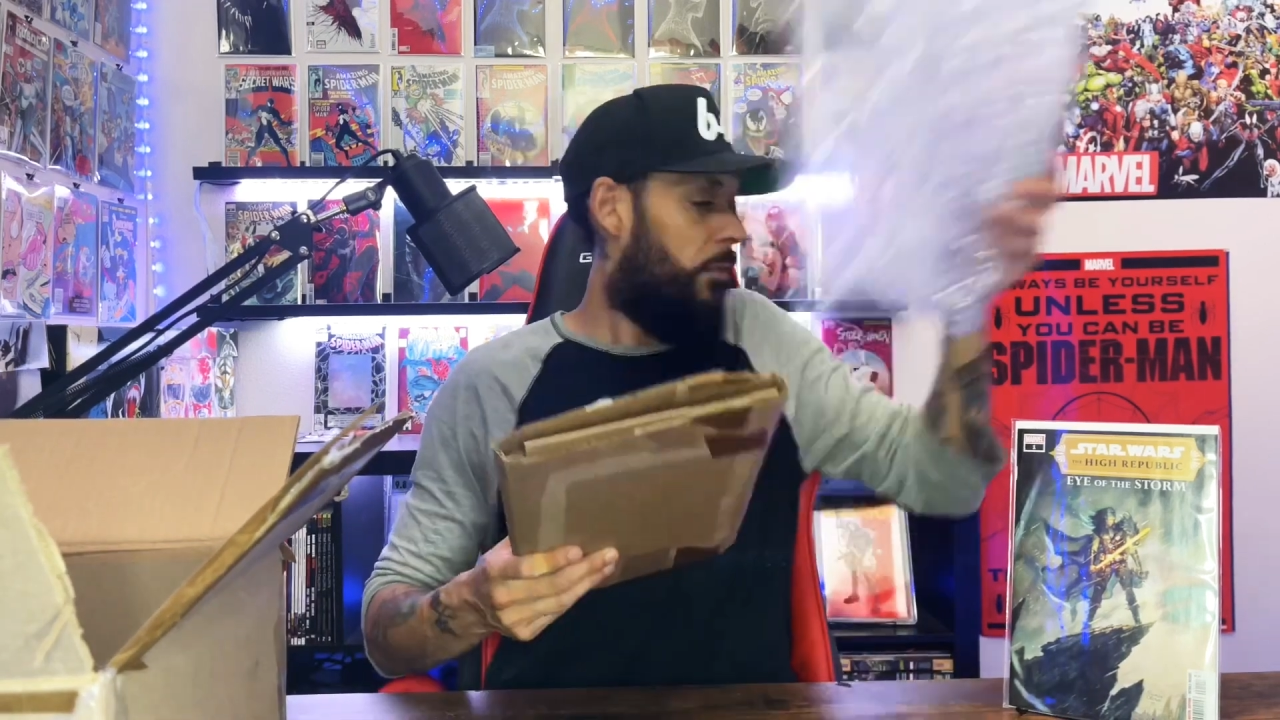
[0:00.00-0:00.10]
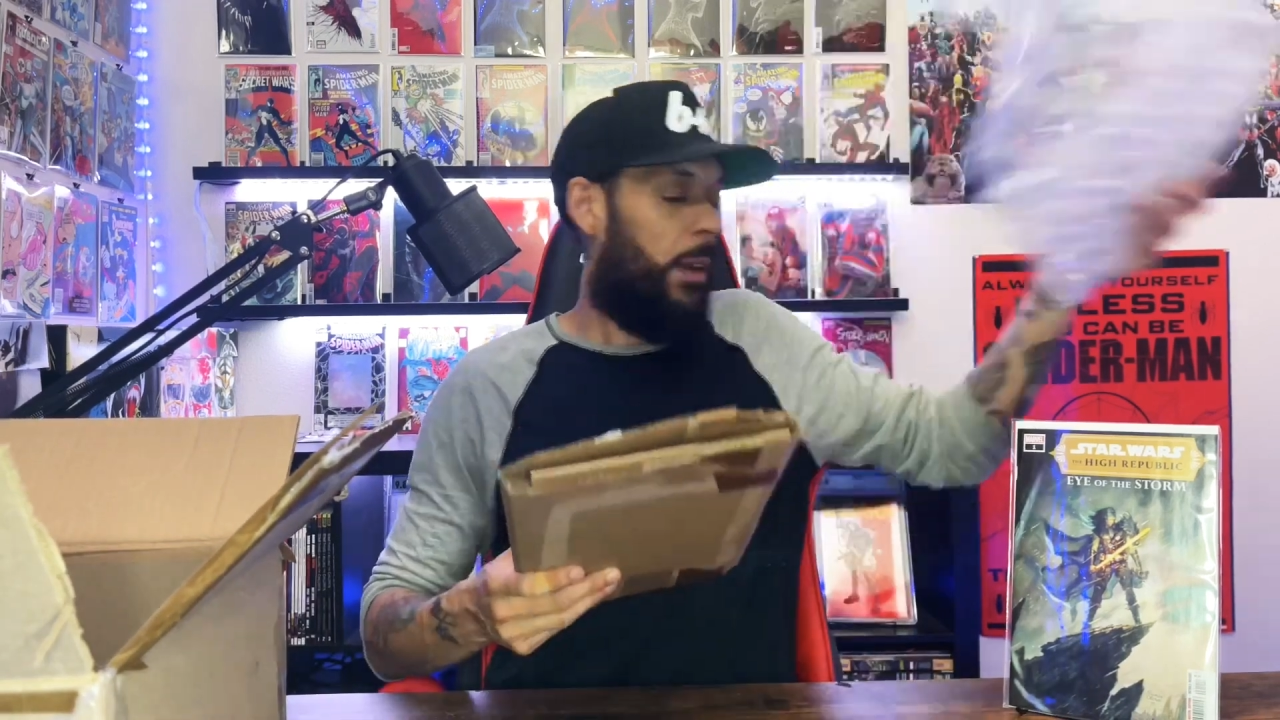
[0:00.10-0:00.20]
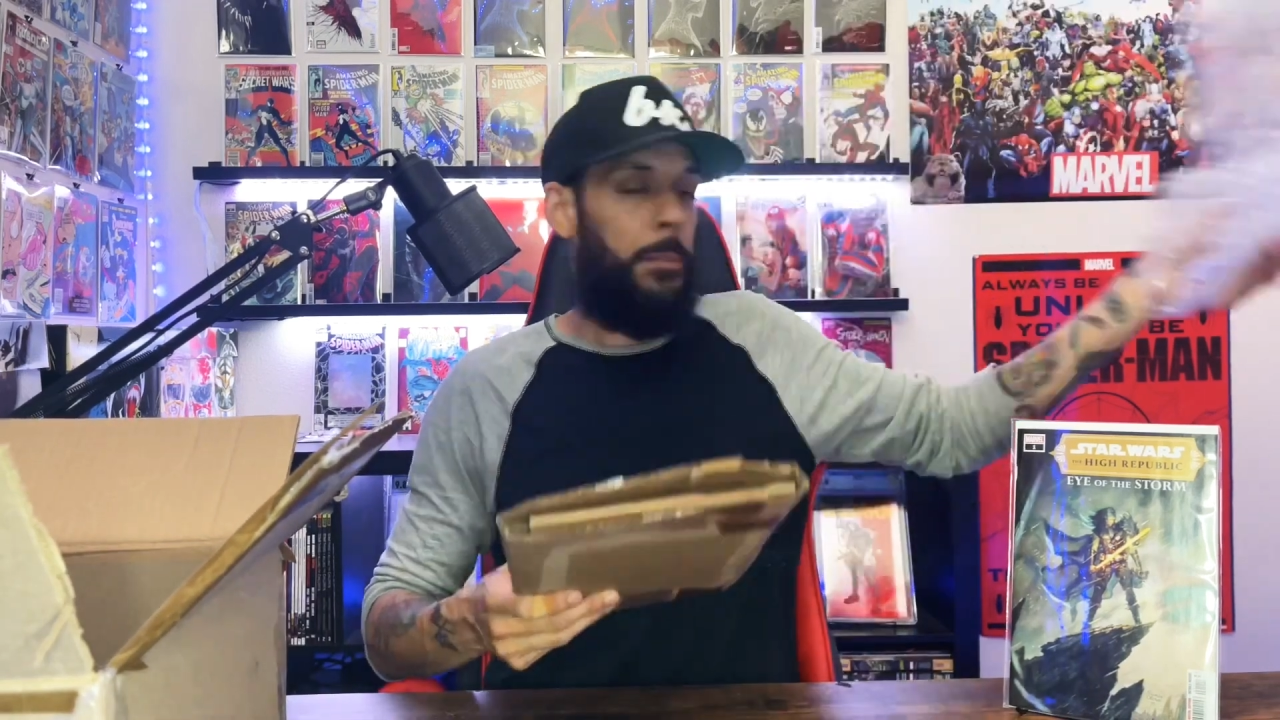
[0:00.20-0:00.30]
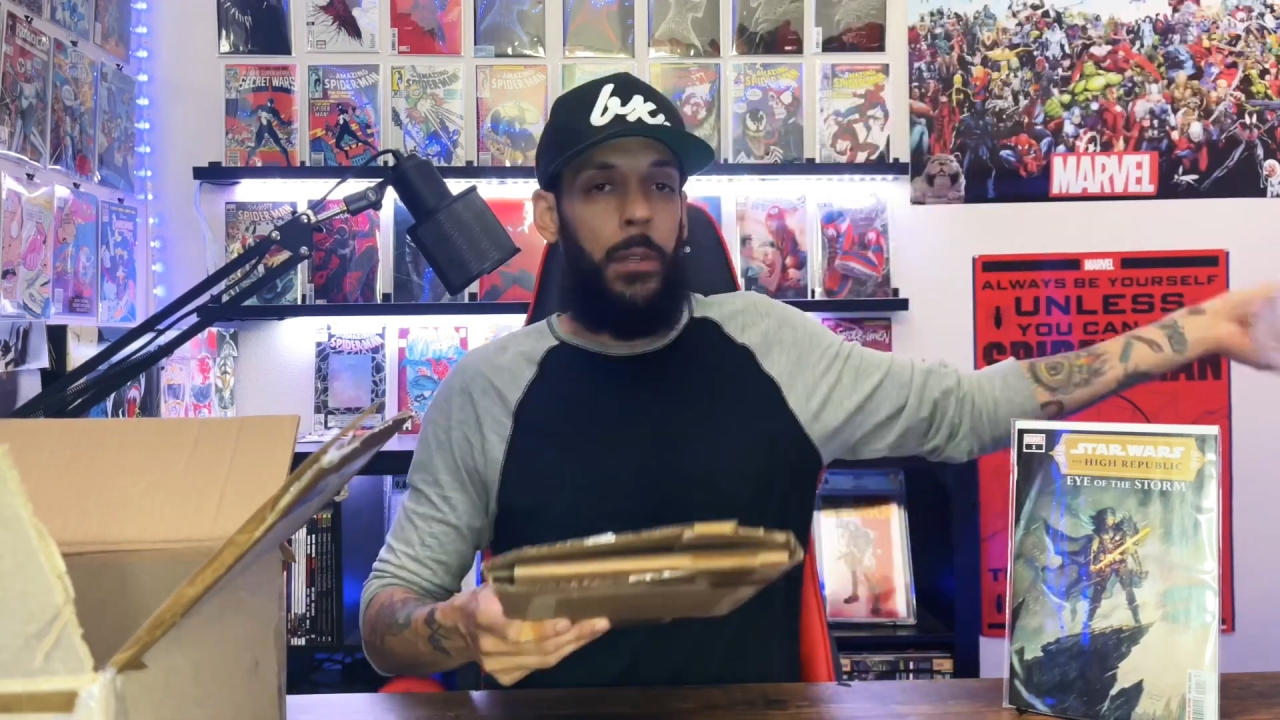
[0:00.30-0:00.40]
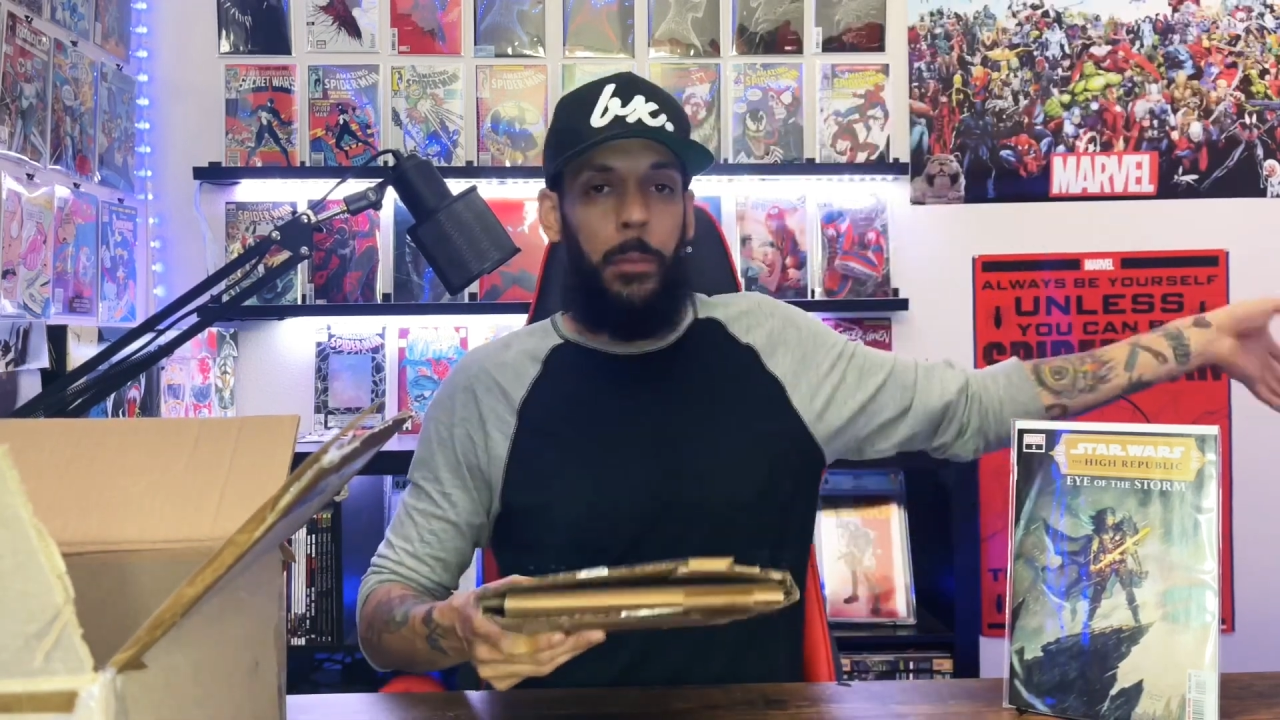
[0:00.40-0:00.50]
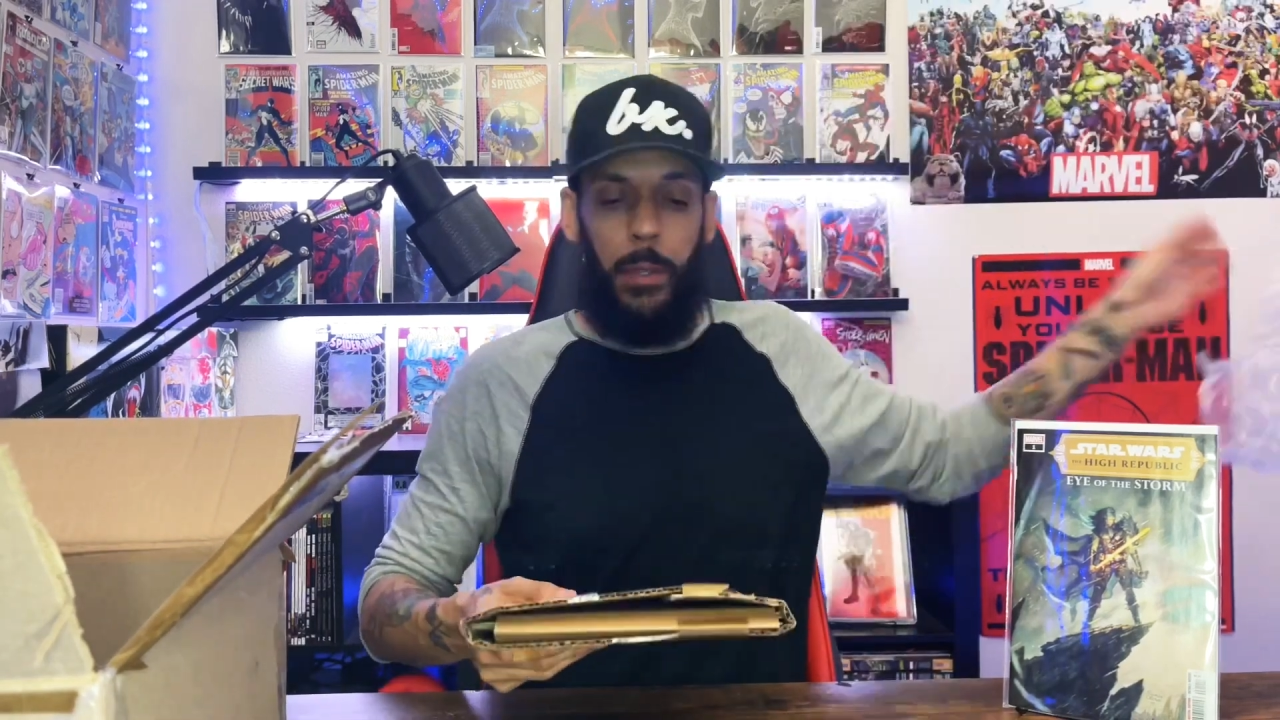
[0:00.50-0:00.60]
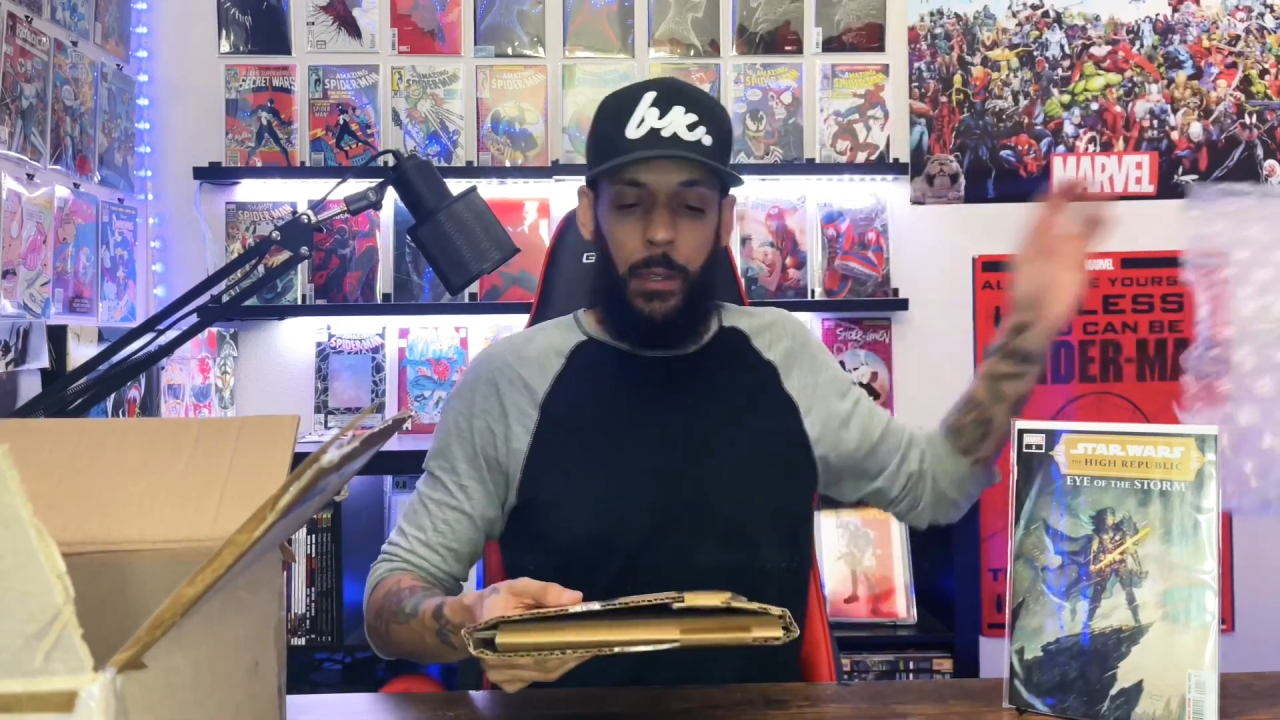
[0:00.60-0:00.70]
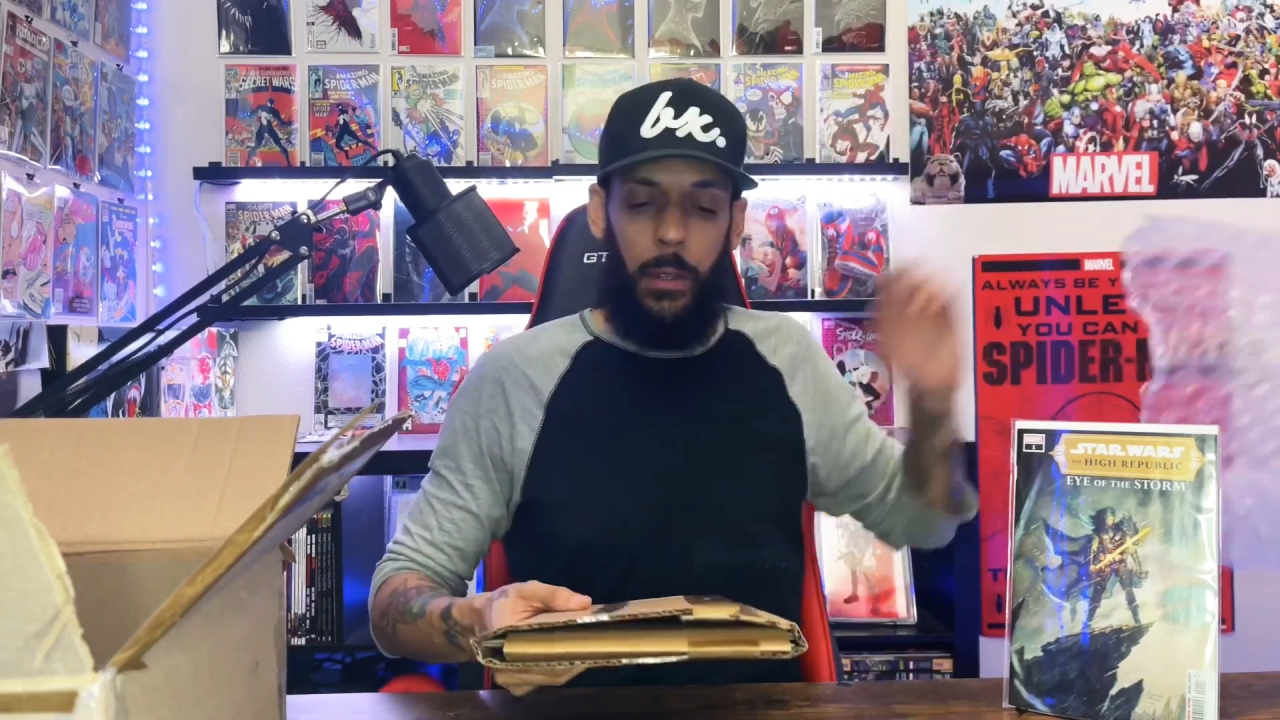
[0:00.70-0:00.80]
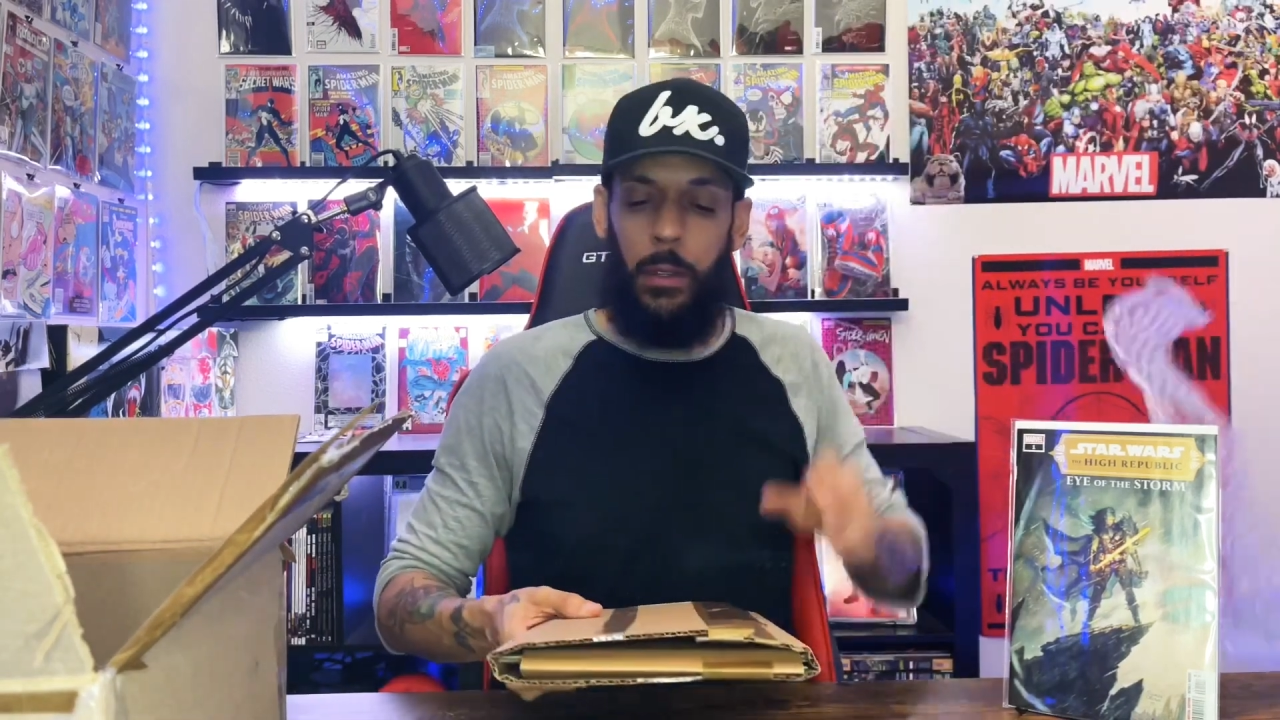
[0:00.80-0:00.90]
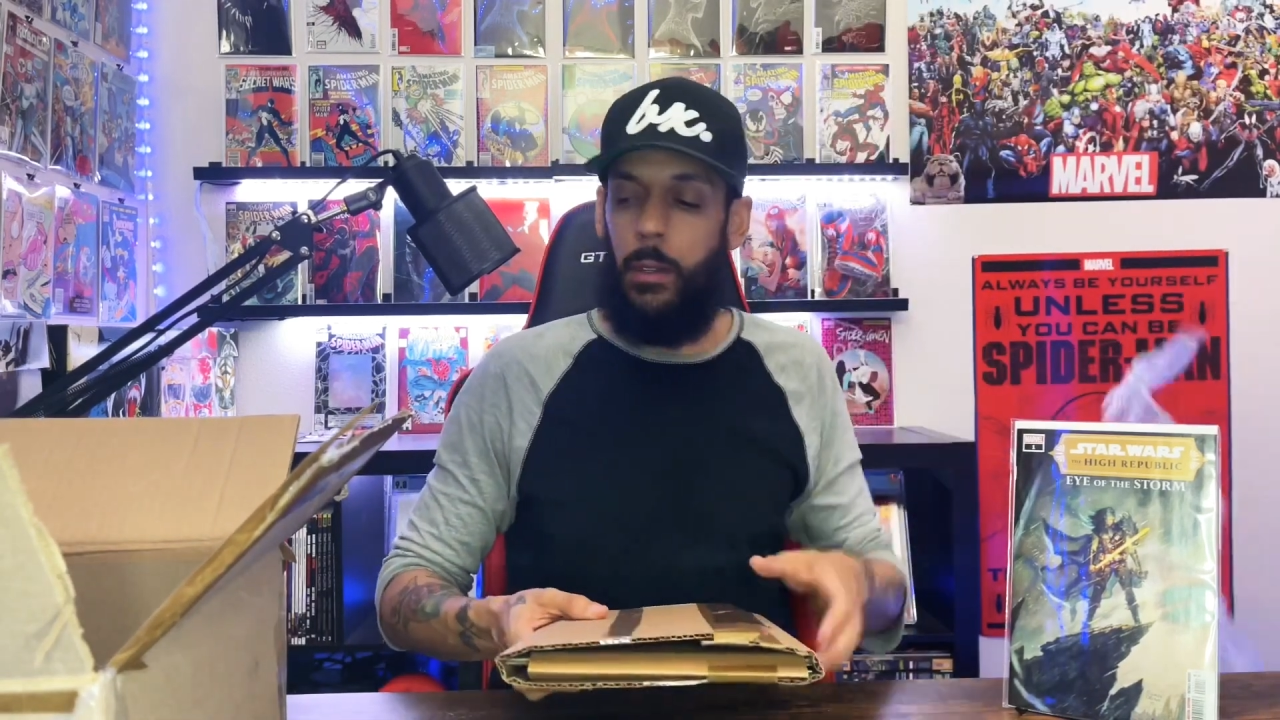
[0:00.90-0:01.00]
wrapped up
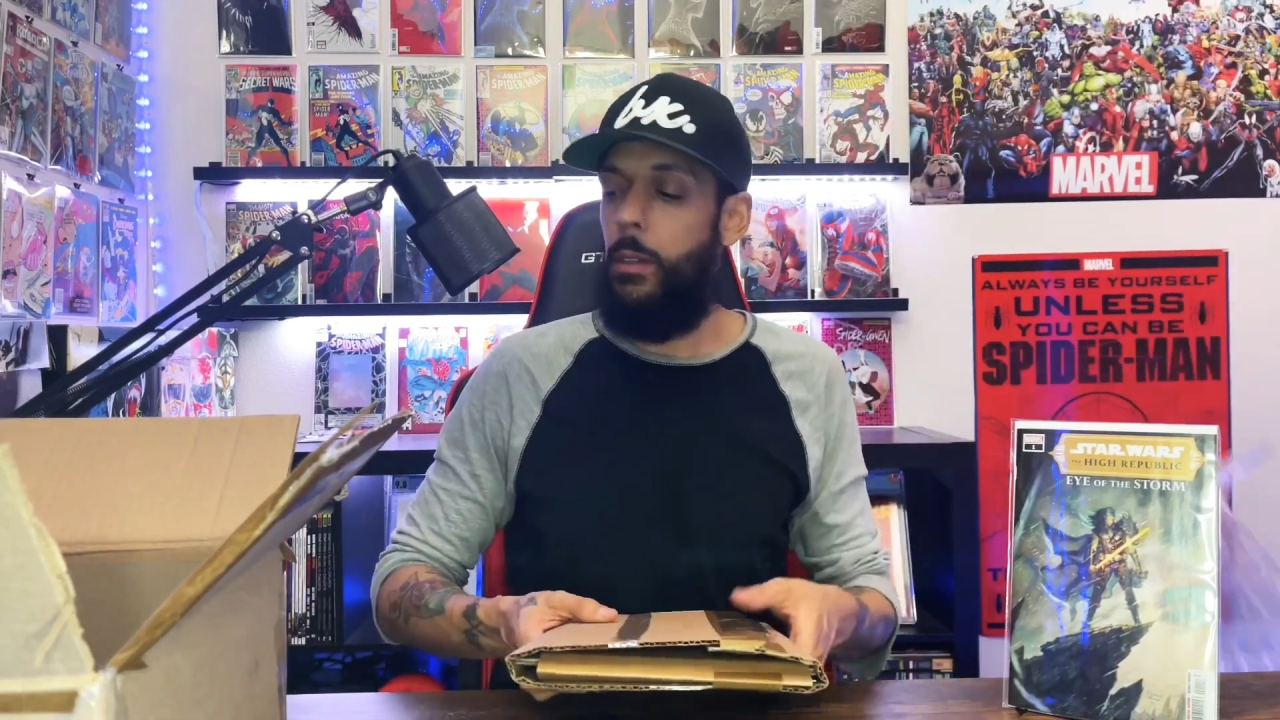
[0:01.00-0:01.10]
here.